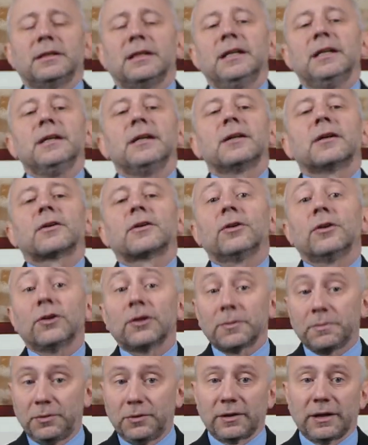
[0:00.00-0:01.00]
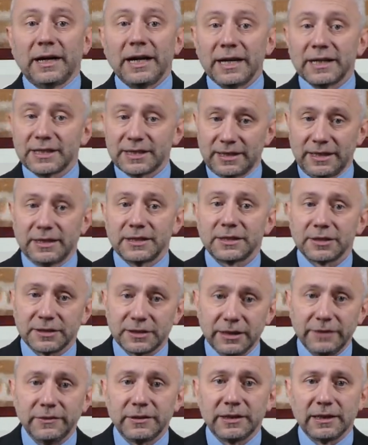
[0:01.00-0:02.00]
Incorporate
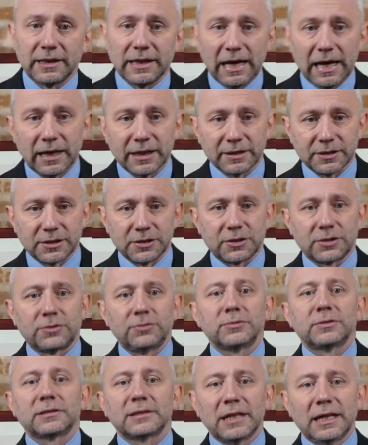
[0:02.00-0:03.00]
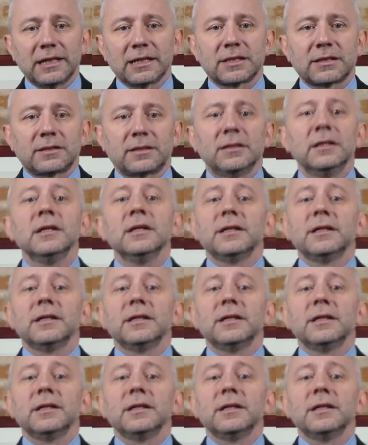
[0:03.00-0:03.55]
sensitivity analysis to test